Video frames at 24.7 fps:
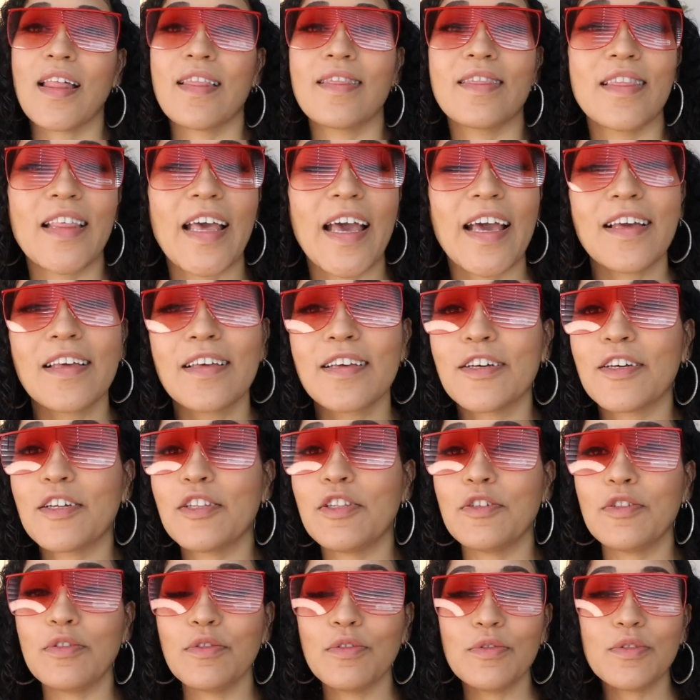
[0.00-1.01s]
And that
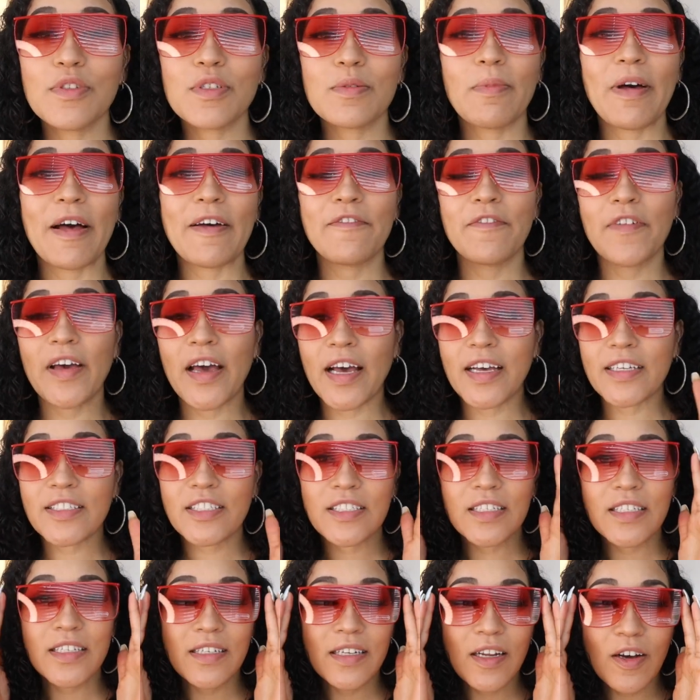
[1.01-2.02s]
concludes my
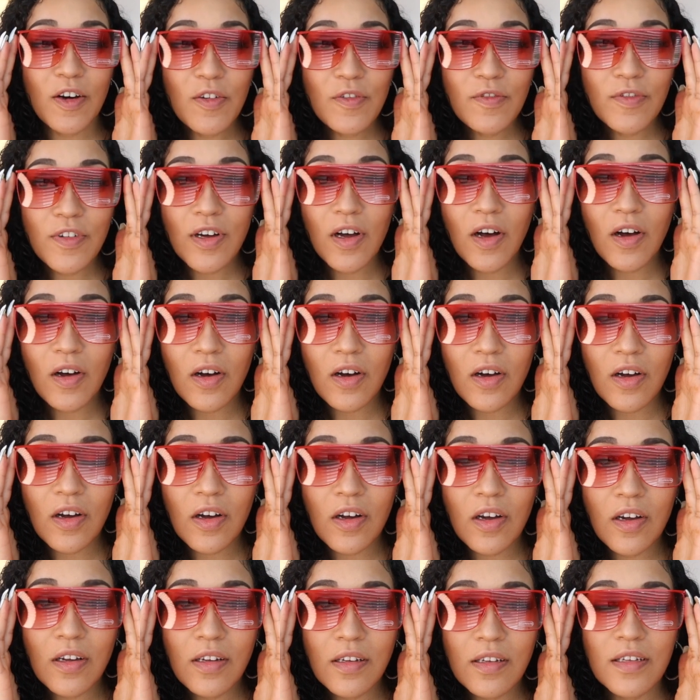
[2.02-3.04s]
Fashion Nova
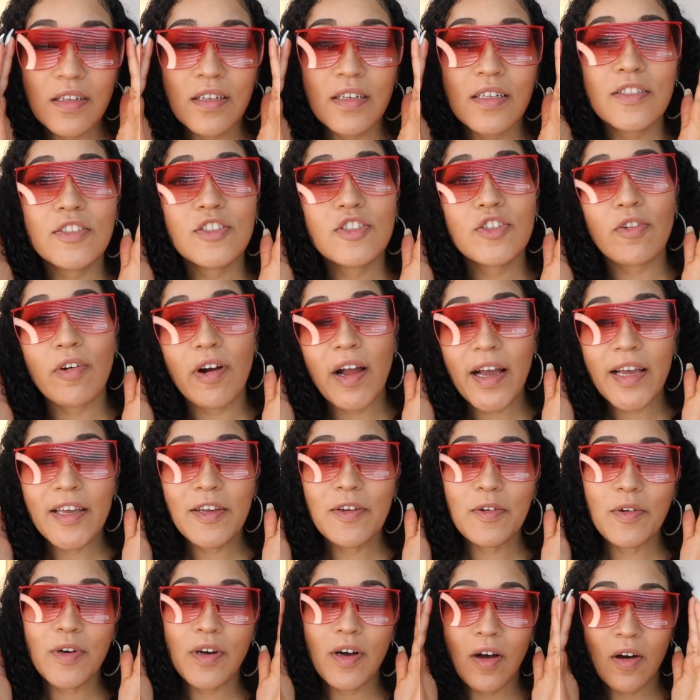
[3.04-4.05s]
haul. Try
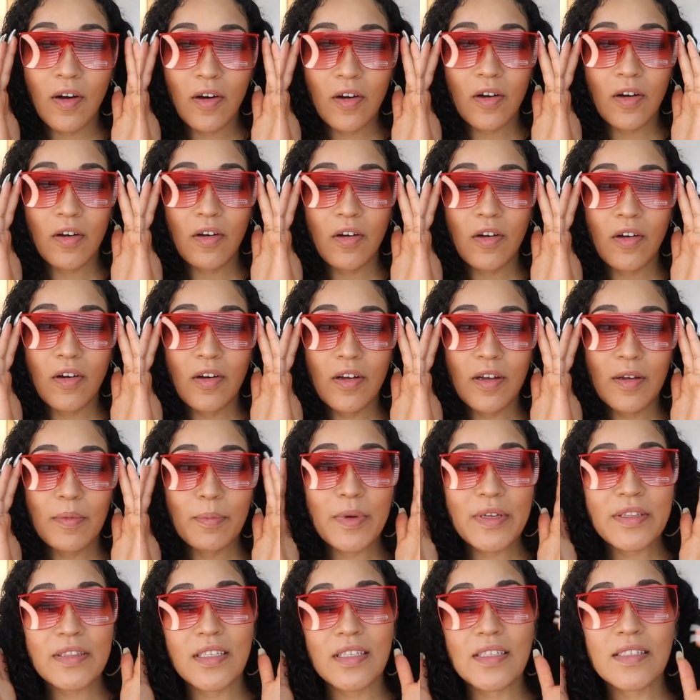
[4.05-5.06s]
on haul,
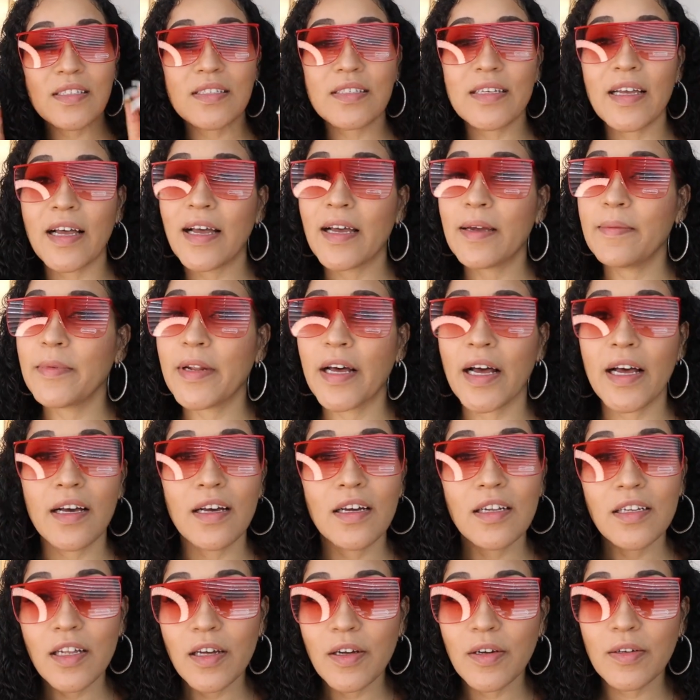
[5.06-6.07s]
but this time not
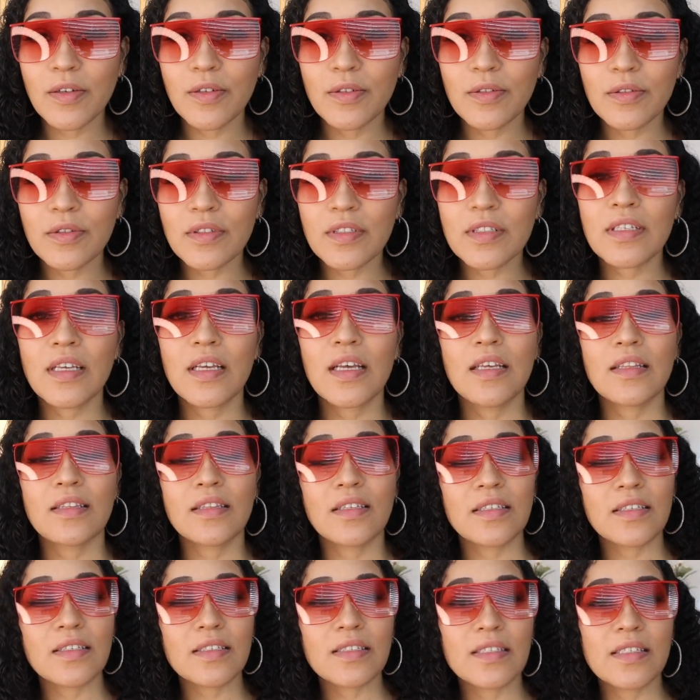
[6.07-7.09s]
clothes,
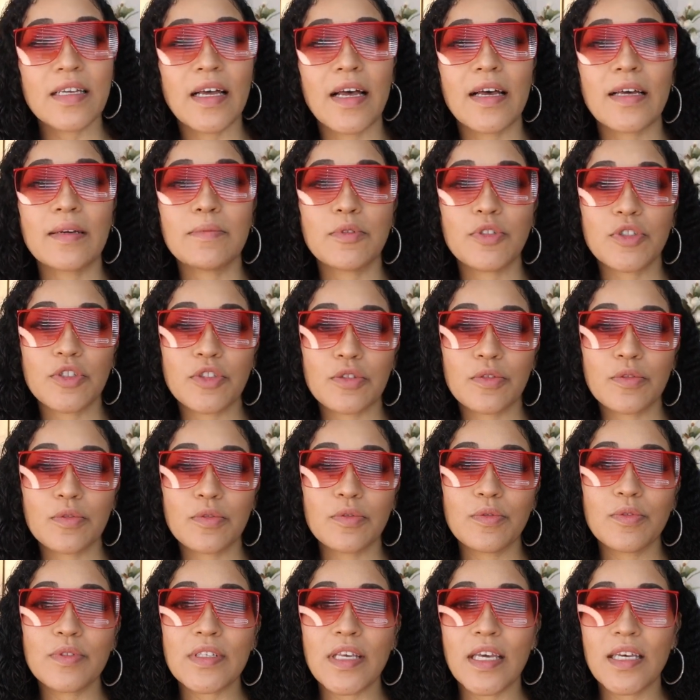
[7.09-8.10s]
this time
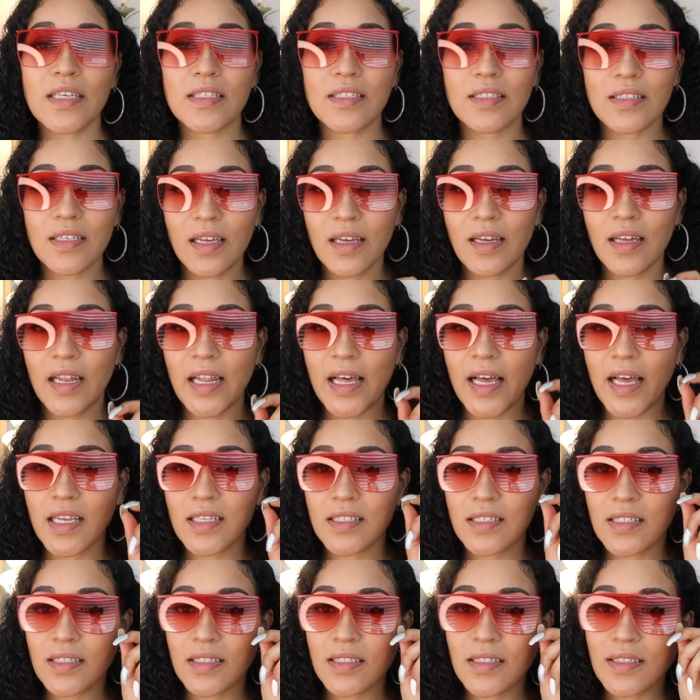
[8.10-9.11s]
shoes and
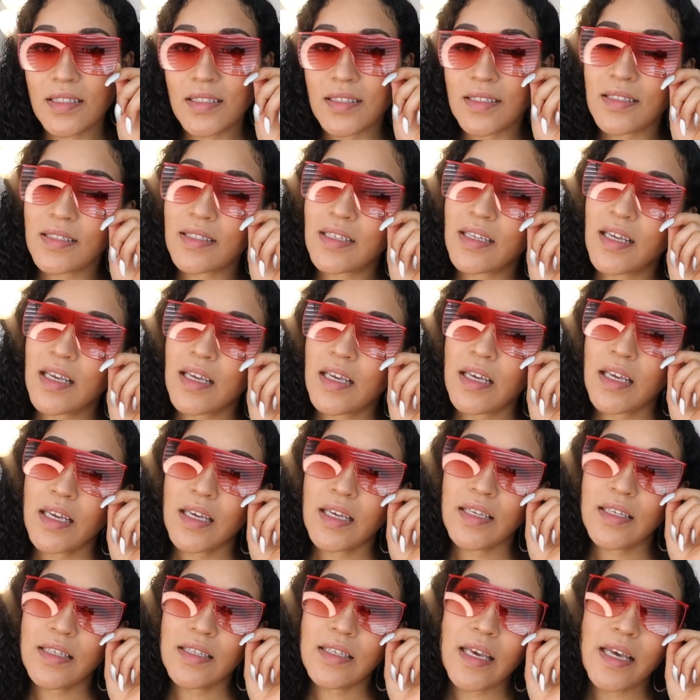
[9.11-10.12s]
sunglasses.
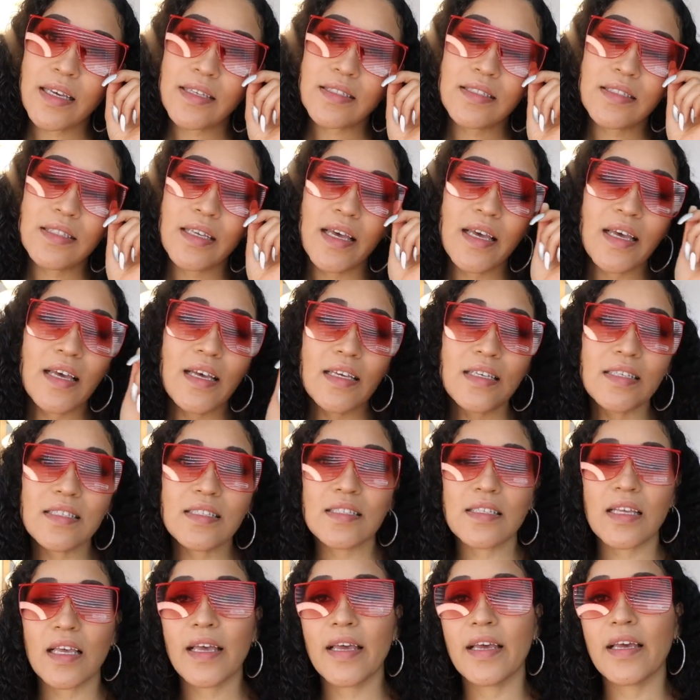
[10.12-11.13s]
Yes,
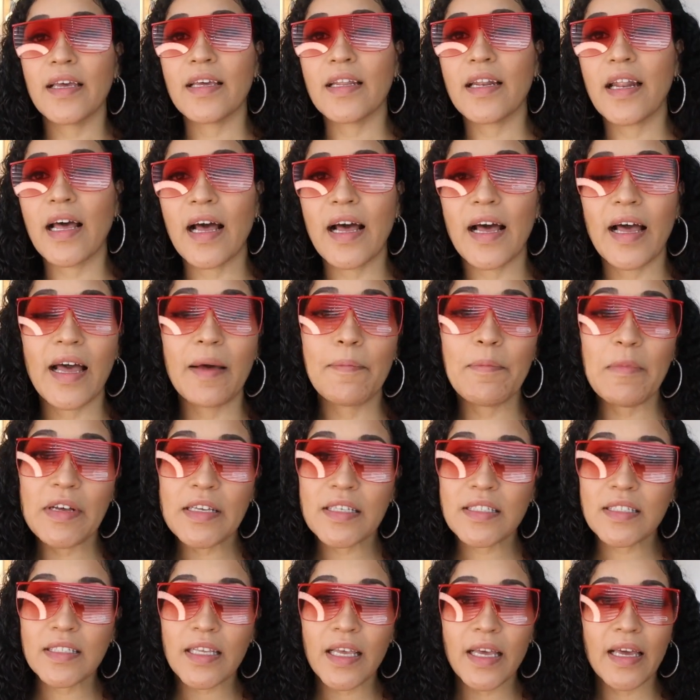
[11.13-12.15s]
yes, and I
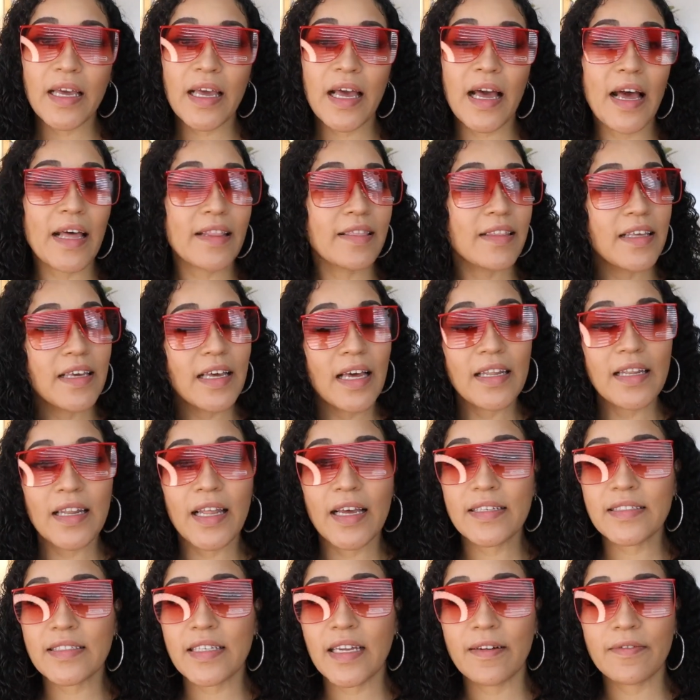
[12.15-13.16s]
must say, I think I
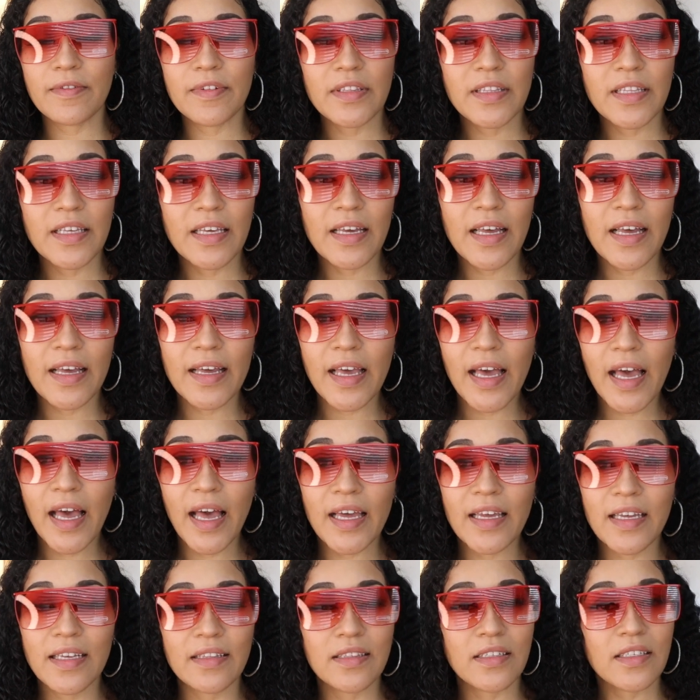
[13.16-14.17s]
liked everything I
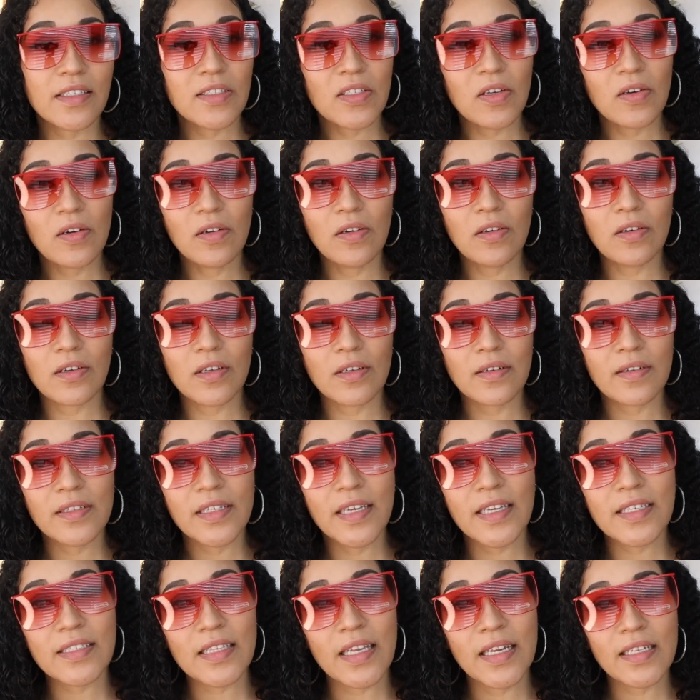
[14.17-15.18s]
got in this haul.
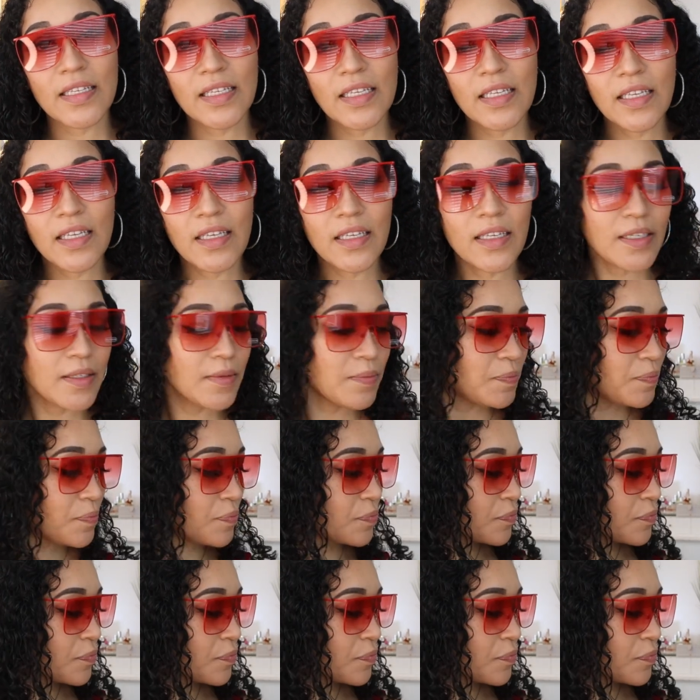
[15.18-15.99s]
Yes, I did.